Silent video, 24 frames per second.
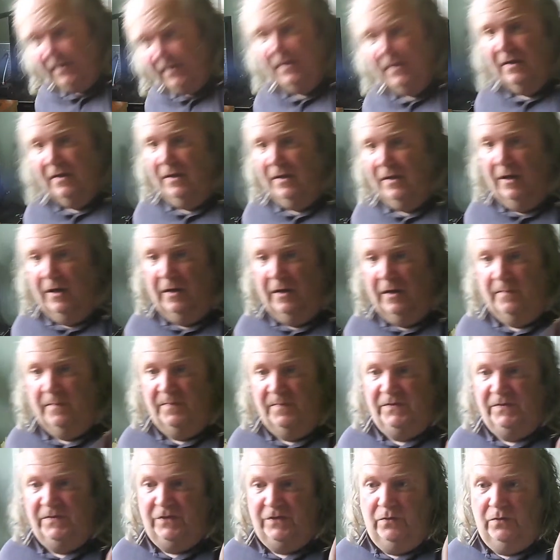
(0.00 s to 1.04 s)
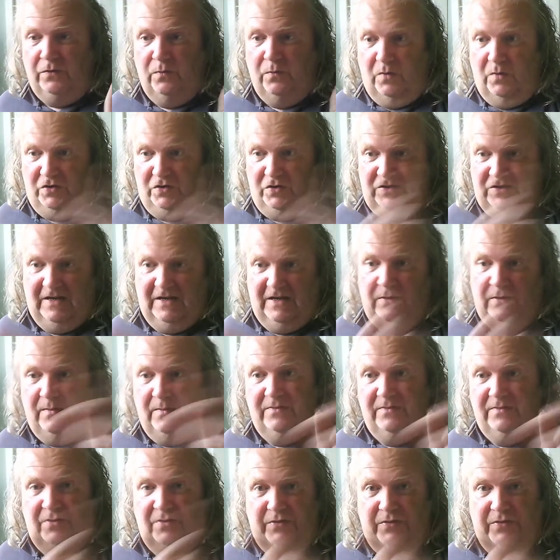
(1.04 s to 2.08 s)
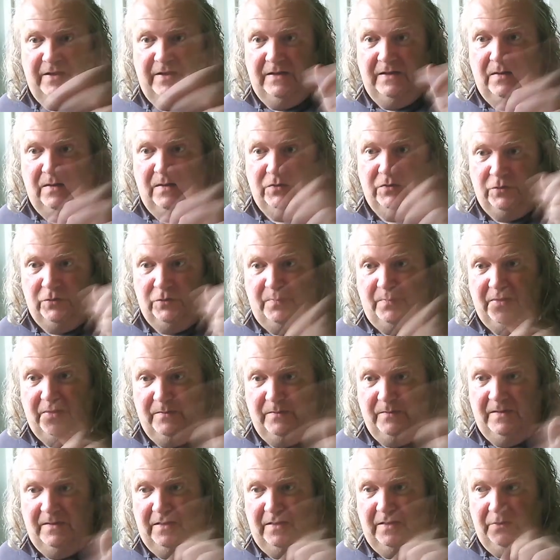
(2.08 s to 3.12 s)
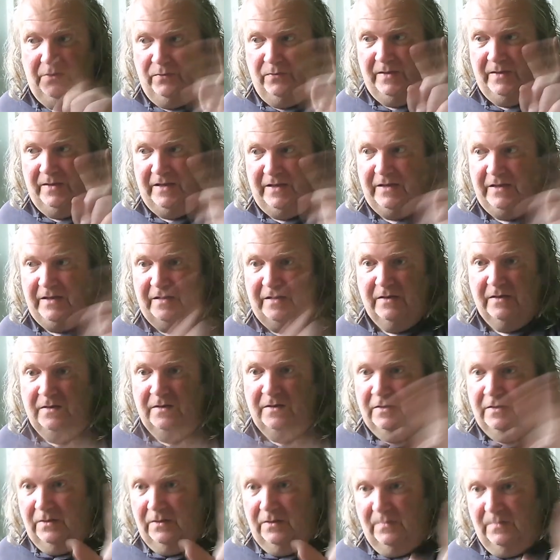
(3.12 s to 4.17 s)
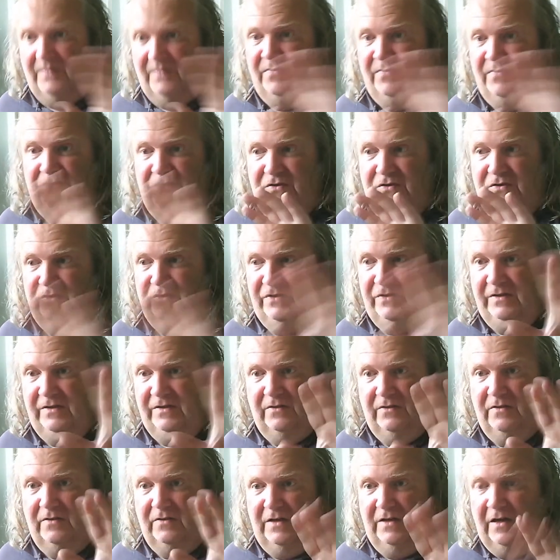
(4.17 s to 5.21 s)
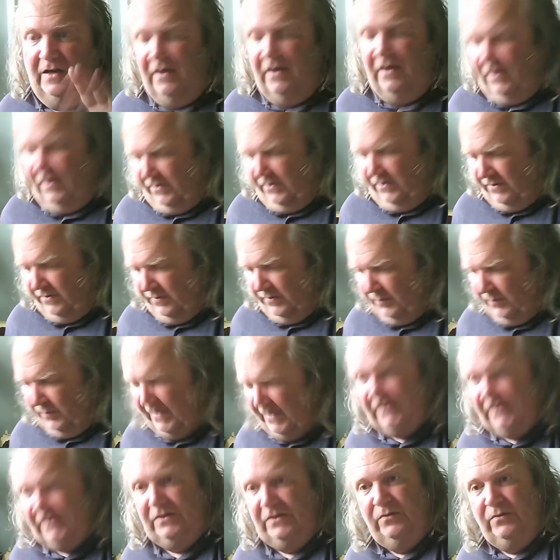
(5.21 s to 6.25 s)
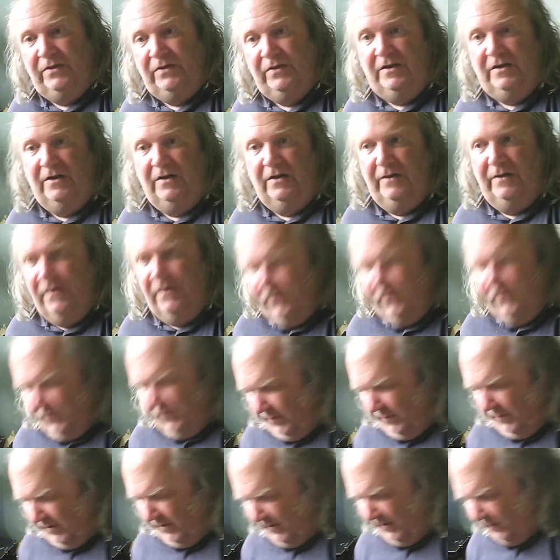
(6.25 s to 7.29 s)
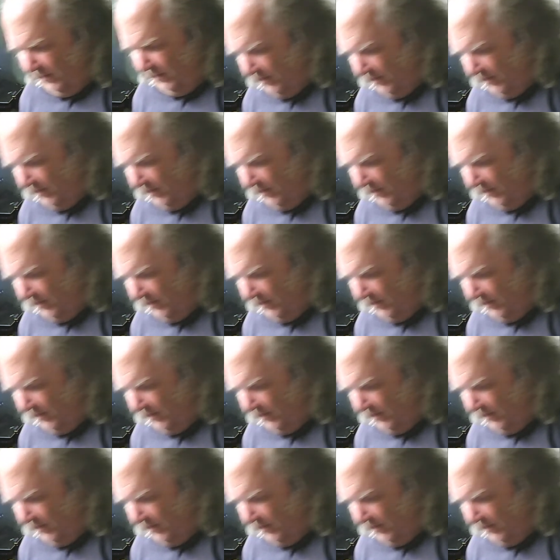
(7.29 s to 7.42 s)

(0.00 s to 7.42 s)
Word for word: week. Um, so watch out when the thing goes up in the middle of the week, when the sort of little card, the placeholder card, goes up